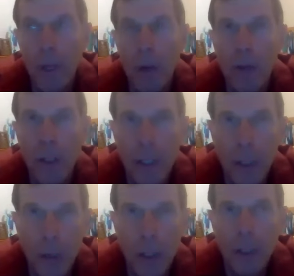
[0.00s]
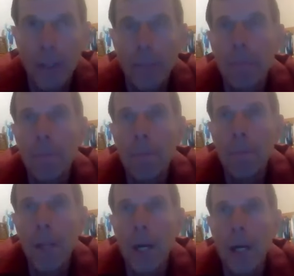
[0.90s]
are very guarded.
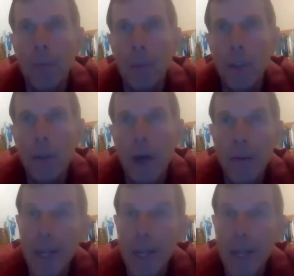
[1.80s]
We try to